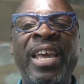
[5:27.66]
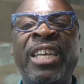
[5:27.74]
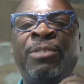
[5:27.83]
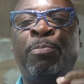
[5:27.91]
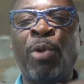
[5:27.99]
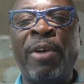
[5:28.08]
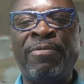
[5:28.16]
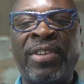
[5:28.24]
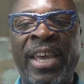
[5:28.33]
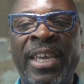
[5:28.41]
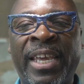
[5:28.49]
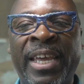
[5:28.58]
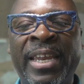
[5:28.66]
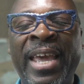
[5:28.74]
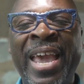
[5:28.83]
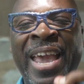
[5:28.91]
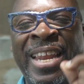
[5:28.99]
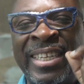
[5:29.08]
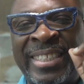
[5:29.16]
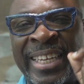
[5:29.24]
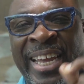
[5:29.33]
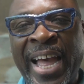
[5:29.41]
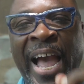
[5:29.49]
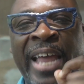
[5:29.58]
it's breathtaking, and it's the
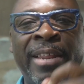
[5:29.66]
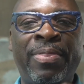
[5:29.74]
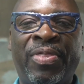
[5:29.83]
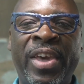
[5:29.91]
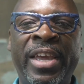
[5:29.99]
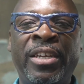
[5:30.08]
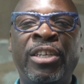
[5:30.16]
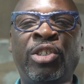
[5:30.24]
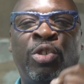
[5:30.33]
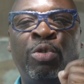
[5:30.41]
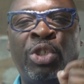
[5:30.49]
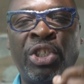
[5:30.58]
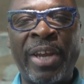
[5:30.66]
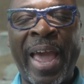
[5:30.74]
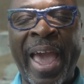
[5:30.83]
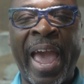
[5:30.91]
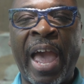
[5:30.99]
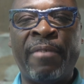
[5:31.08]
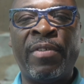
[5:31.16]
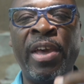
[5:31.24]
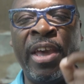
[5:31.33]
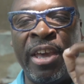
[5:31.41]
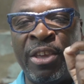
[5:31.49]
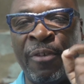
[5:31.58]
kind of thing that you should
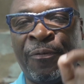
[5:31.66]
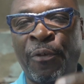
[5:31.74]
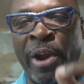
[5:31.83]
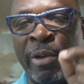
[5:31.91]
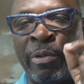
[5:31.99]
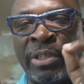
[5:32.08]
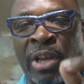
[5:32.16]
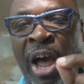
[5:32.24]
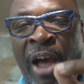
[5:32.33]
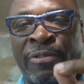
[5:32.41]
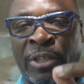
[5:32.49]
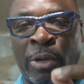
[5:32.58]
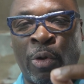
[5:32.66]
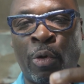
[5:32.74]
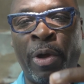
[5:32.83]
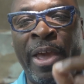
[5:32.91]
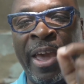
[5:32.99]
have in your fragrance arsenal.